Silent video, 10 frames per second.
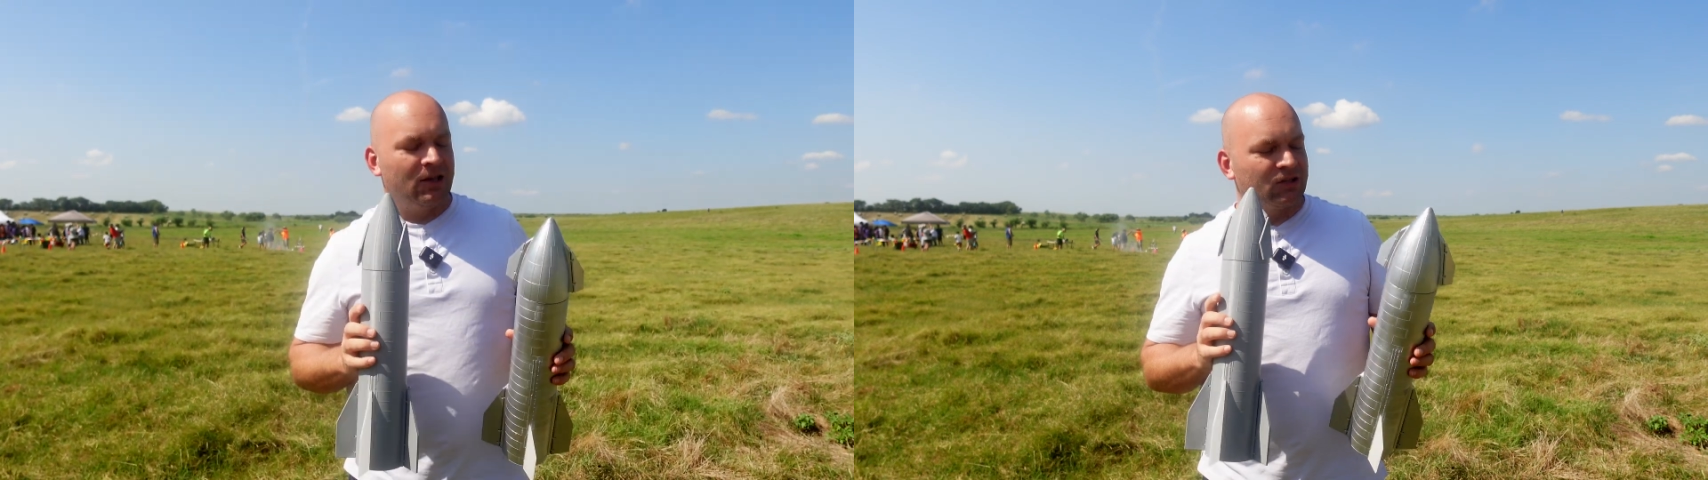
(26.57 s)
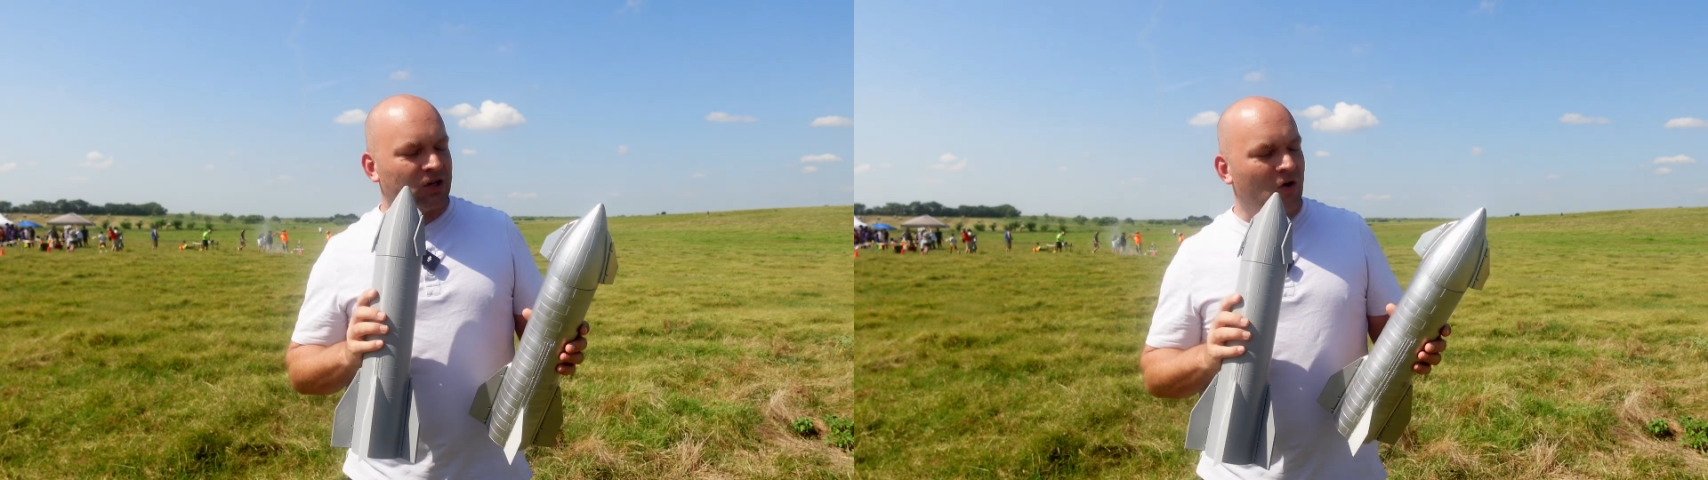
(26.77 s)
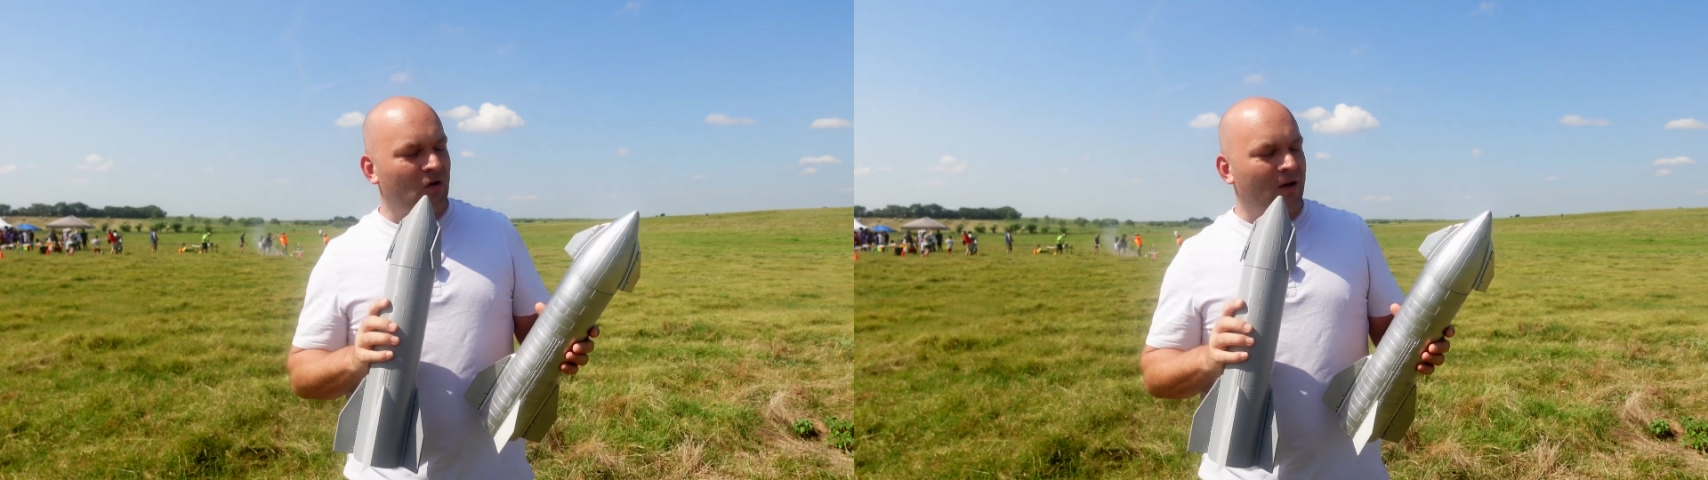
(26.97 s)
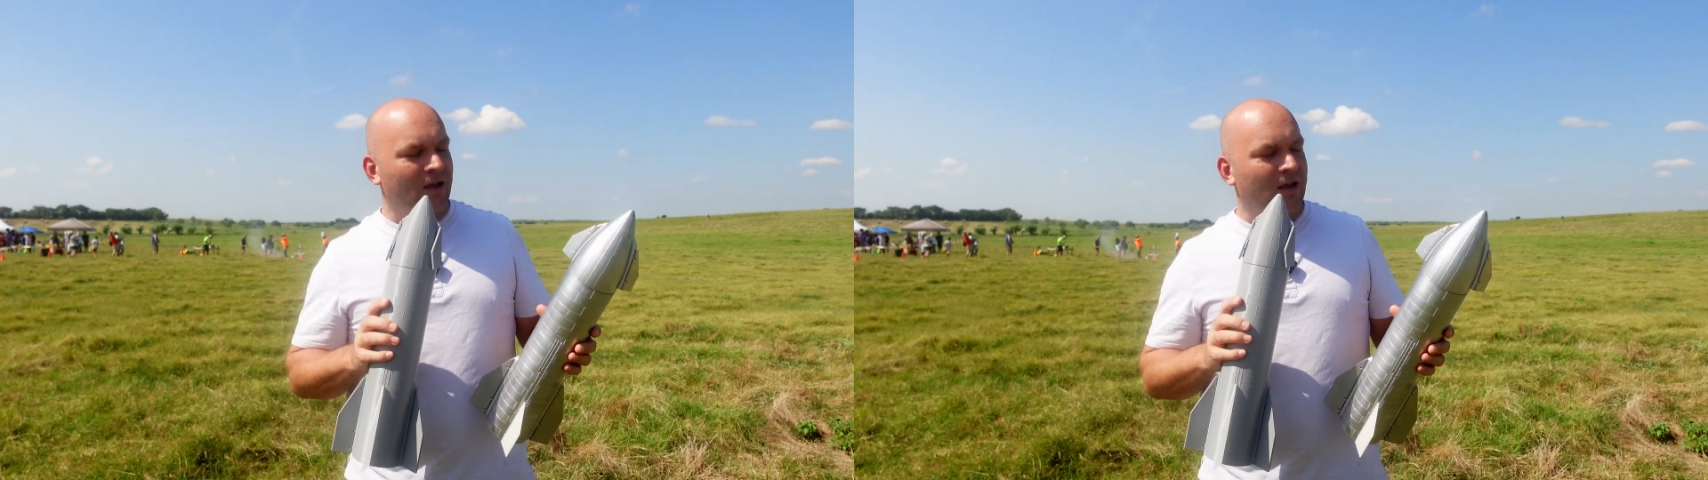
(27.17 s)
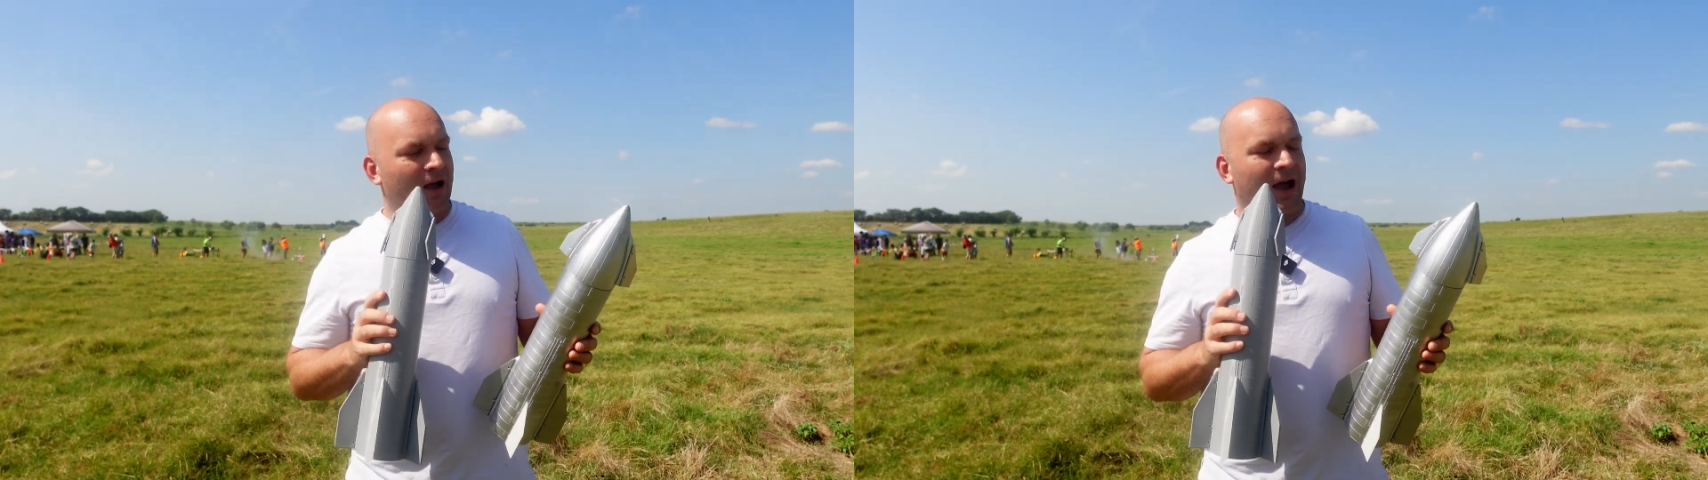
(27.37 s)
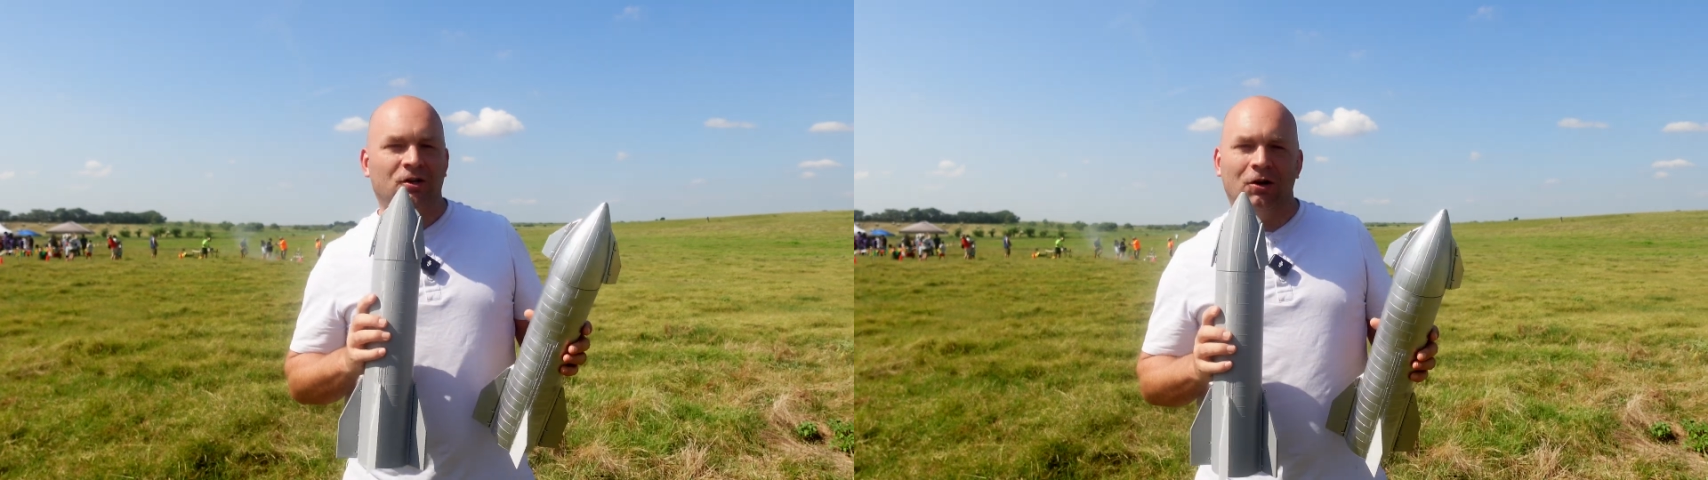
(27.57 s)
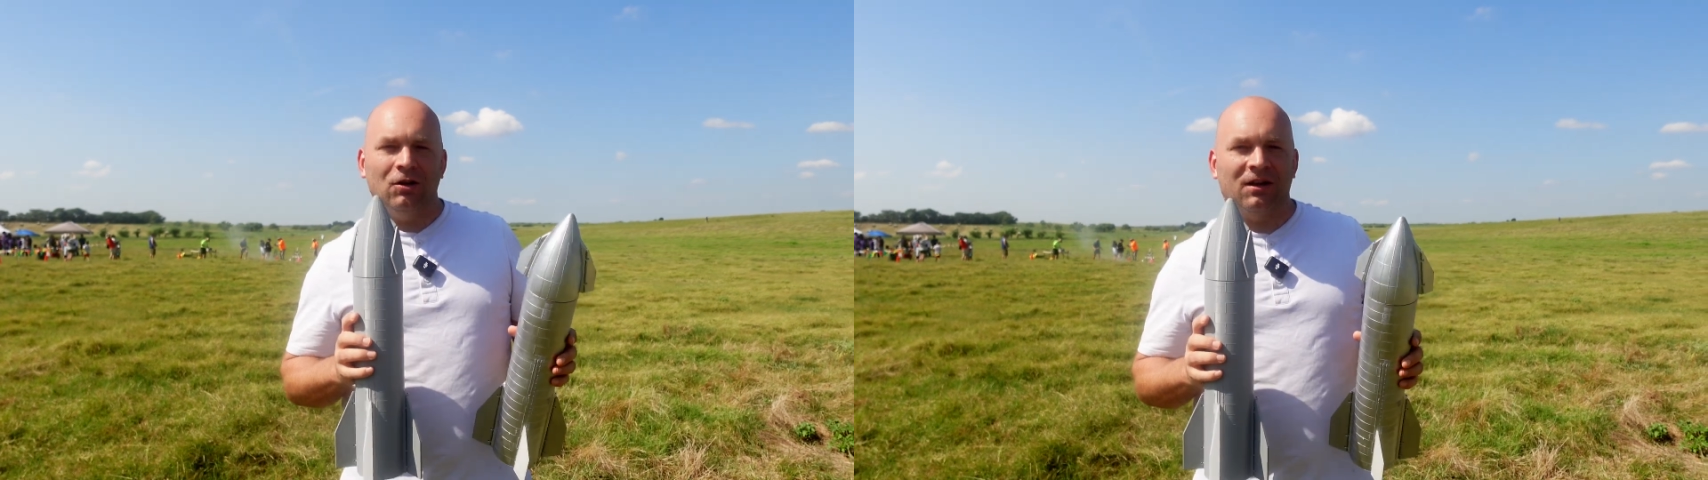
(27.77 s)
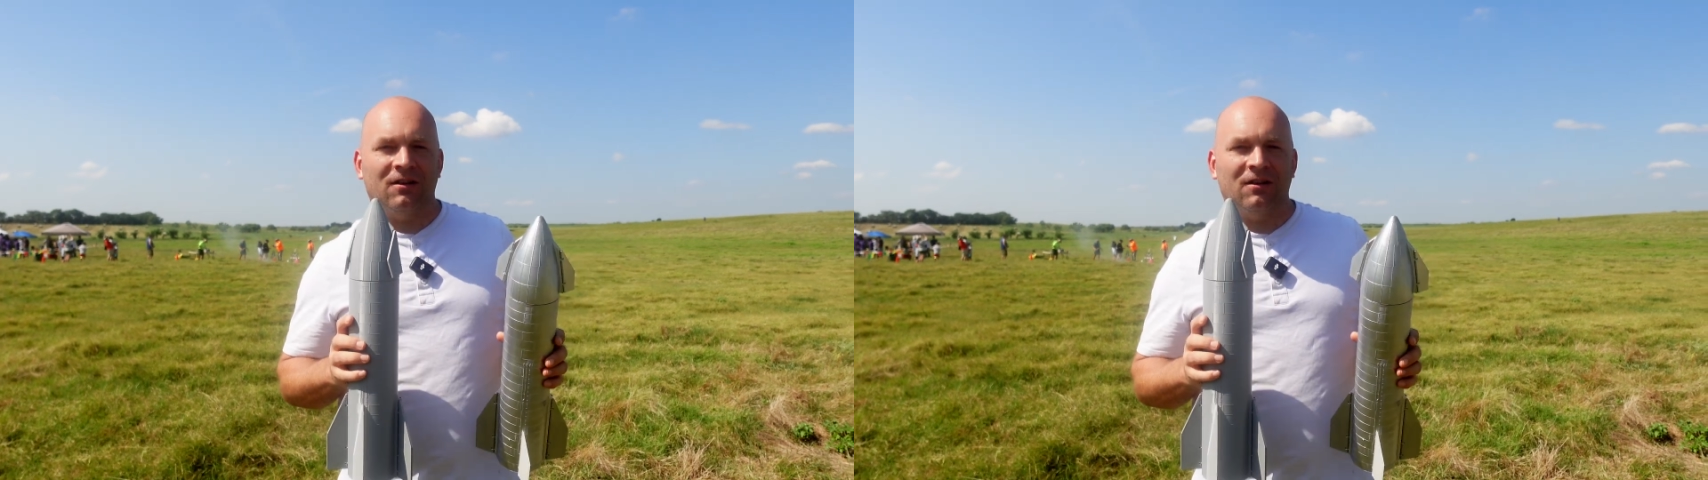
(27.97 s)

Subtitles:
So I took a look